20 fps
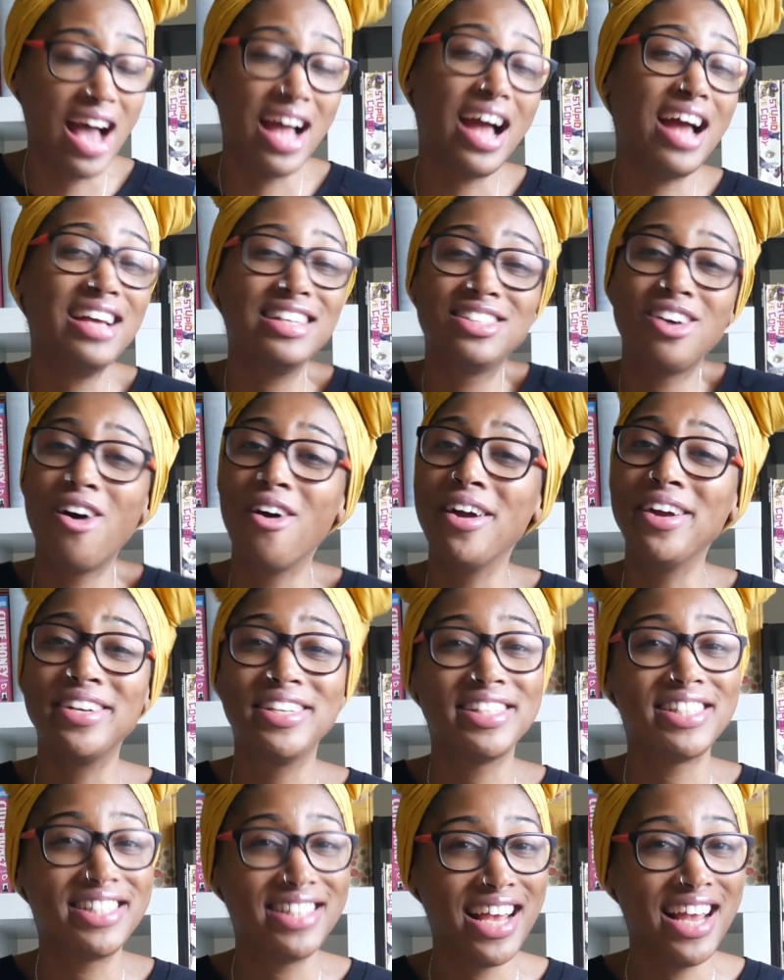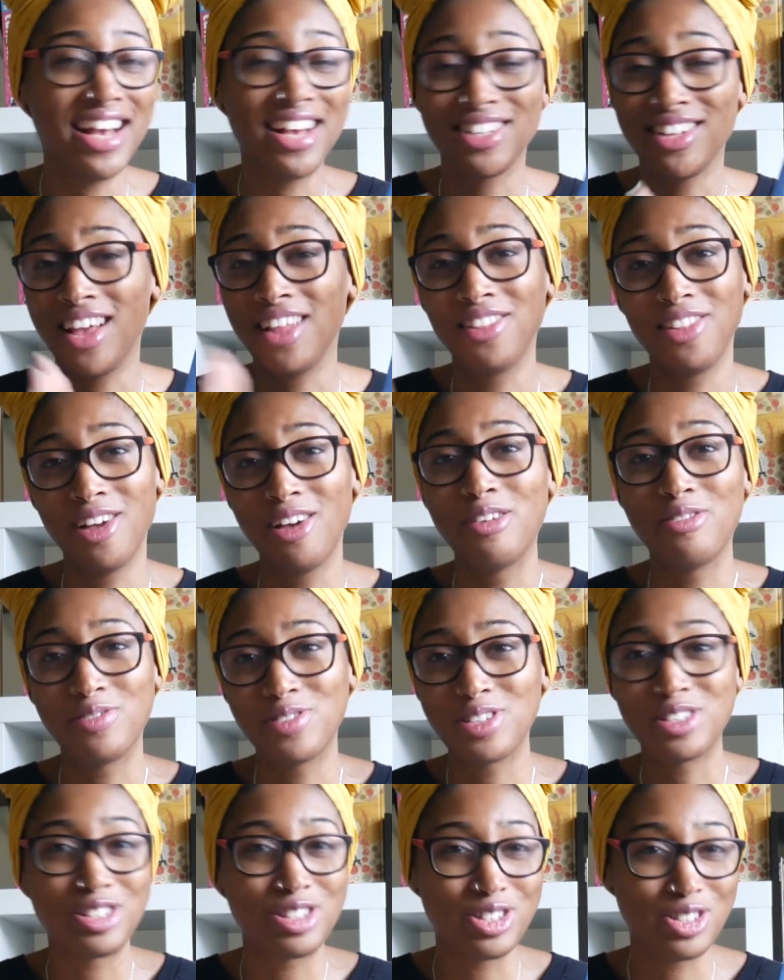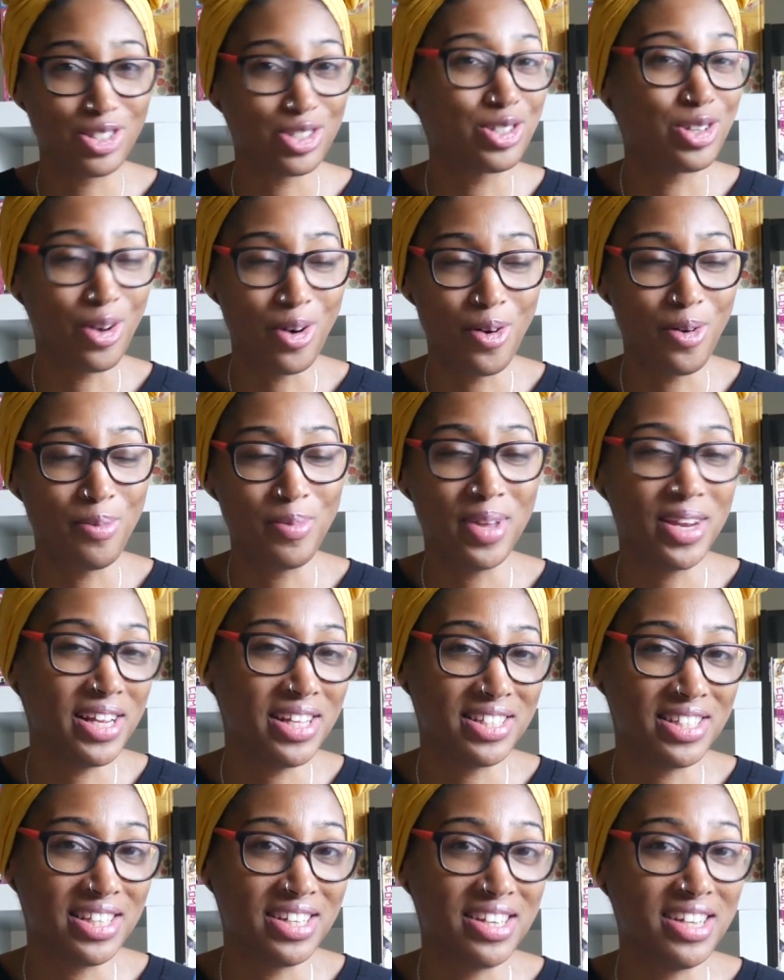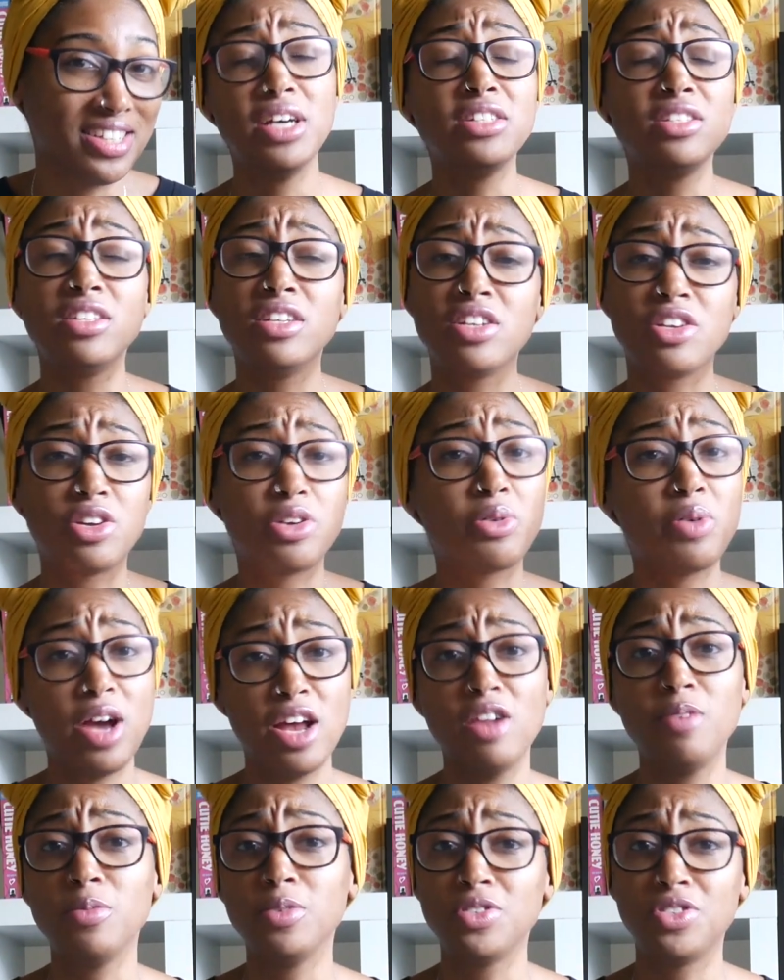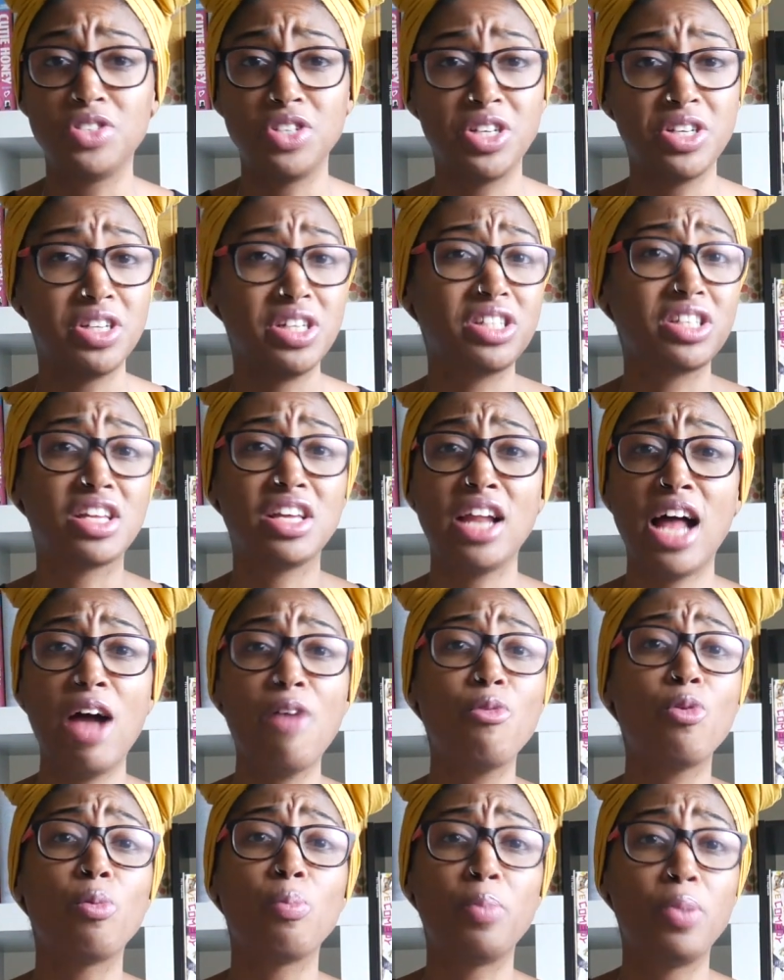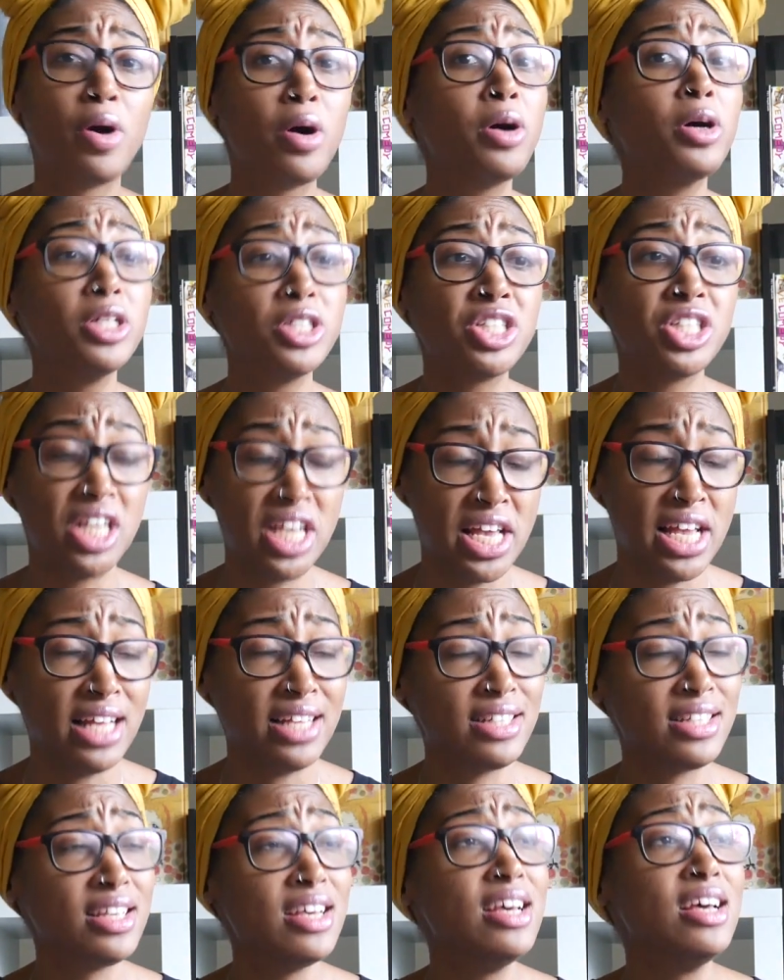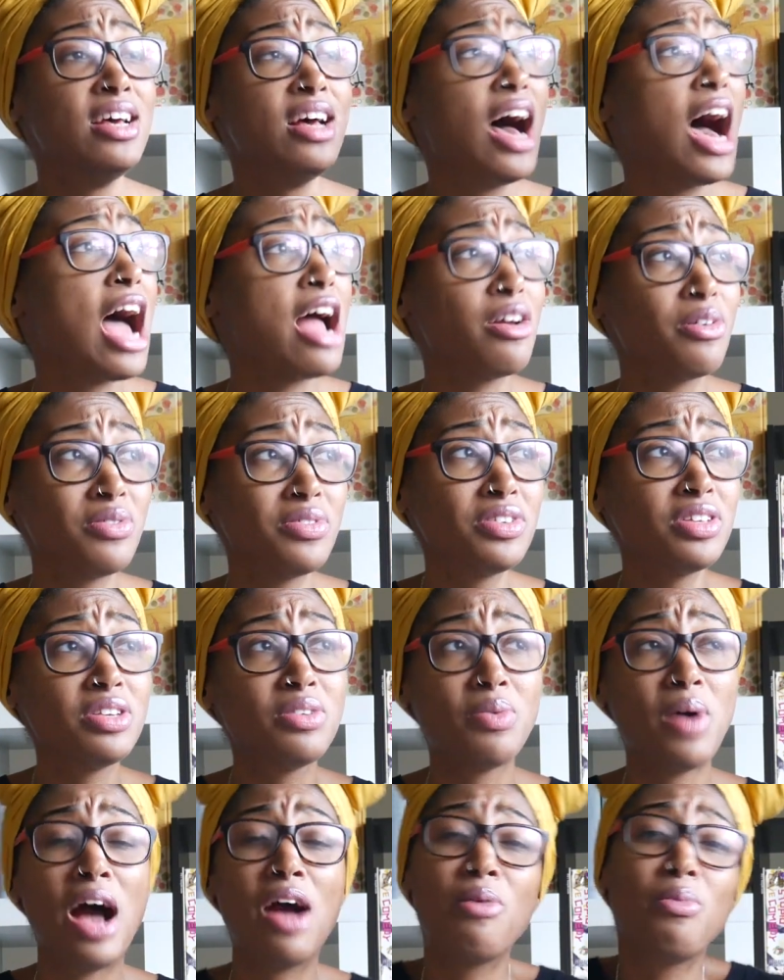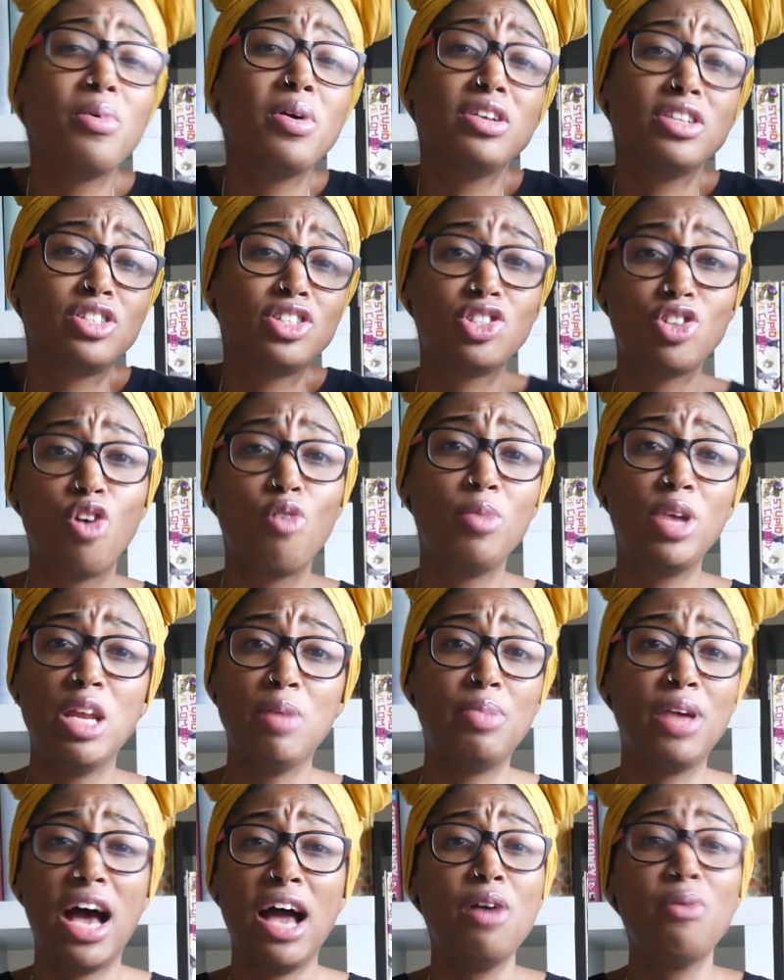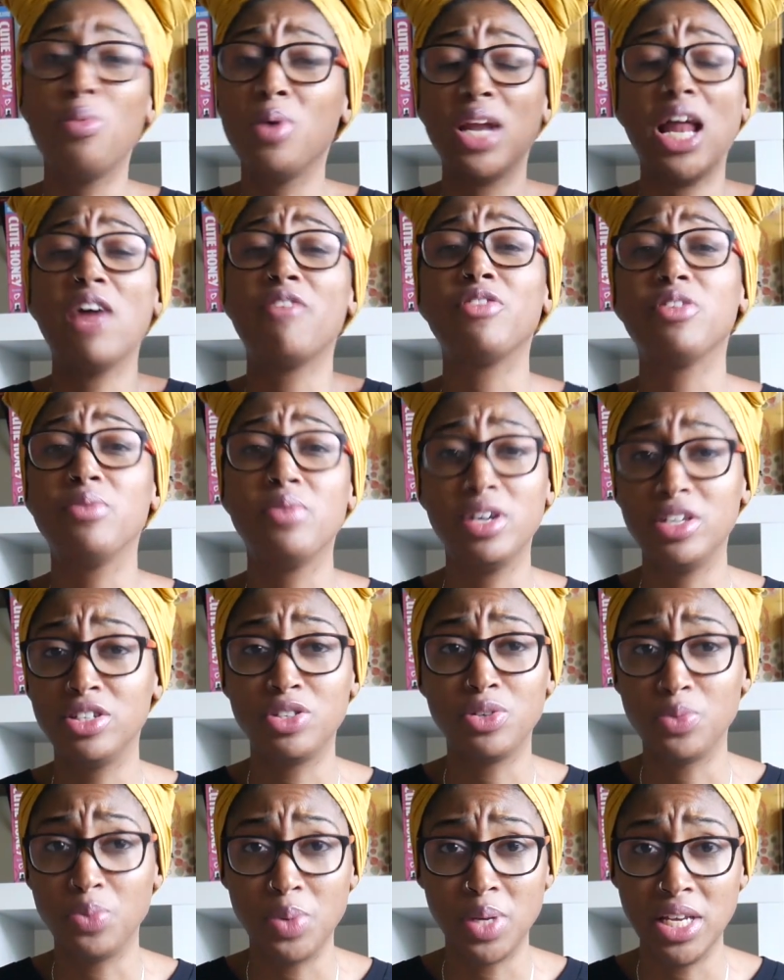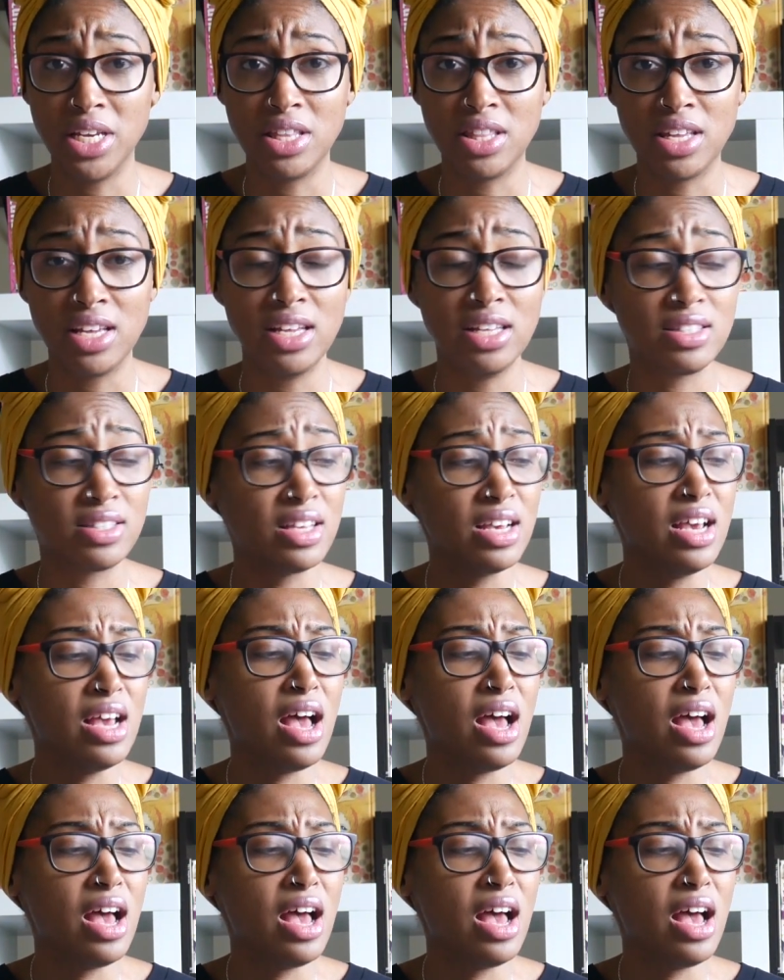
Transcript: it's hard to say because I love so many series. It's an incredible series and I will push it. I want everyone to read this.